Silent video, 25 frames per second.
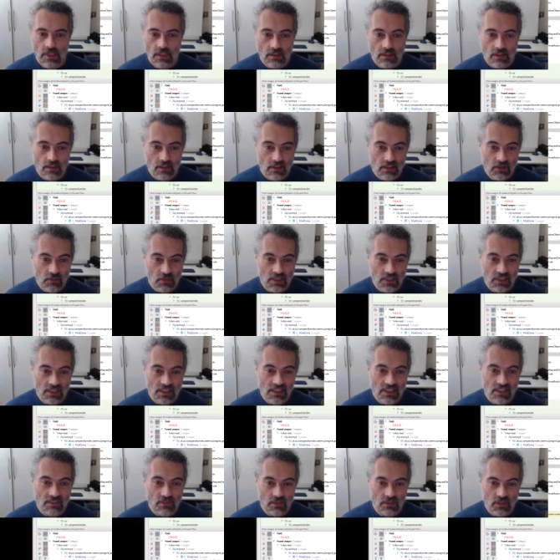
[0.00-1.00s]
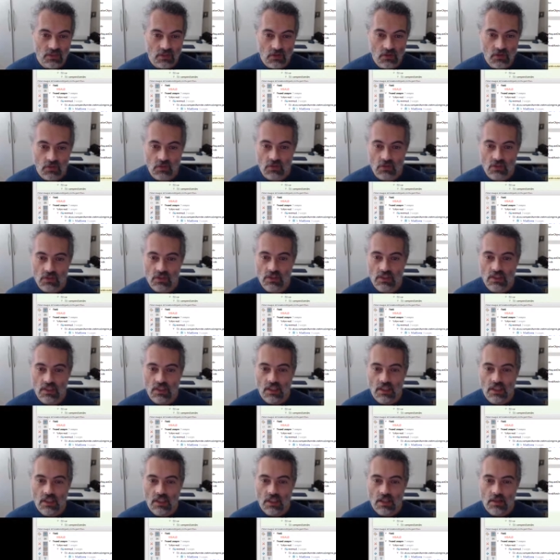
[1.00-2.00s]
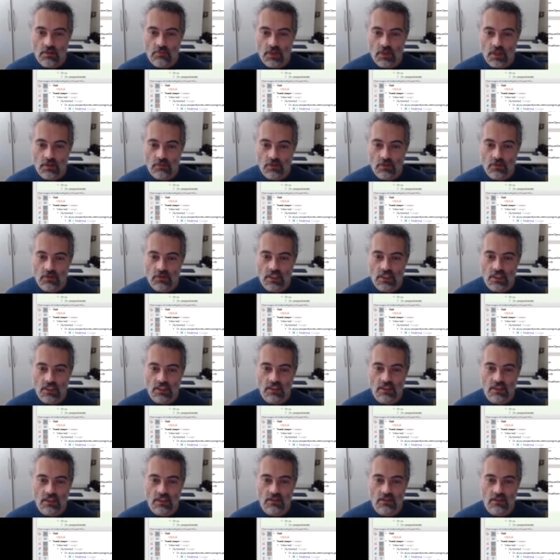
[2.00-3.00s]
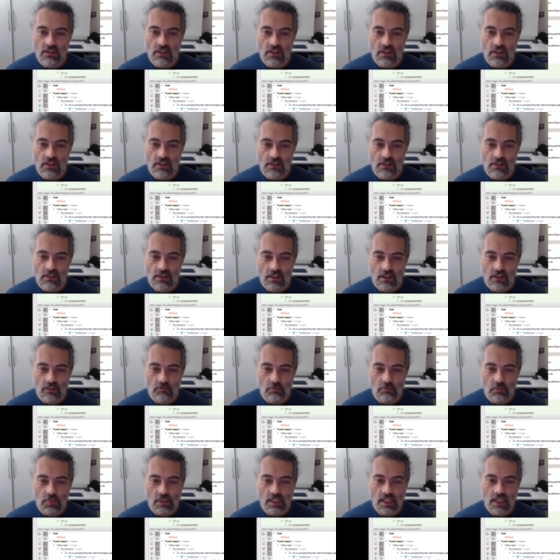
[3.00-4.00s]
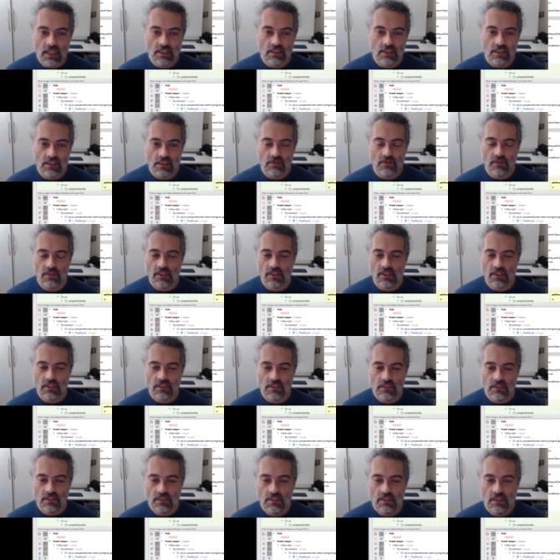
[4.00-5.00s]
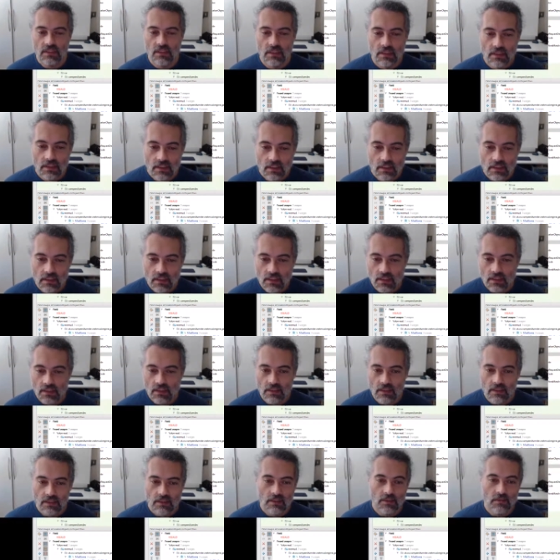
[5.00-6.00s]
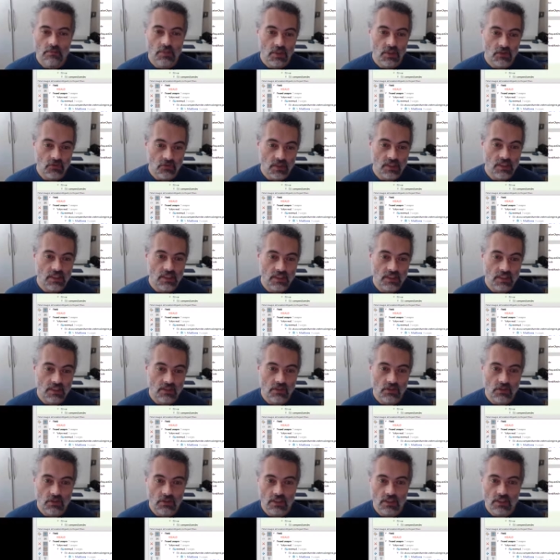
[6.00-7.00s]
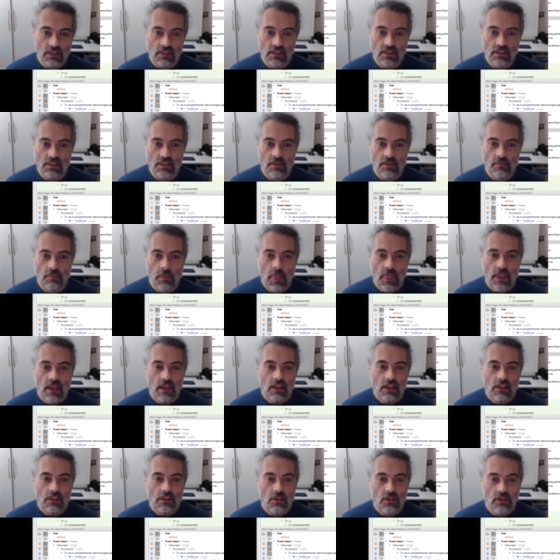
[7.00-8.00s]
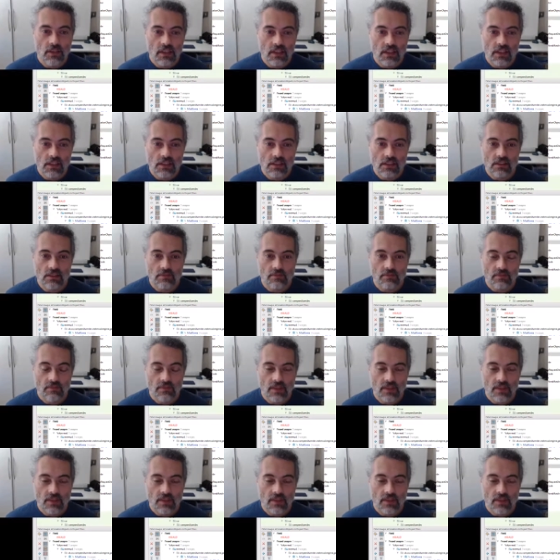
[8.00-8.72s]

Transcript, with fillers: Now this one isn't even used, but I'm not taking it out yet because I have plans for that. Uh, but really this shouldn't exist yet. So this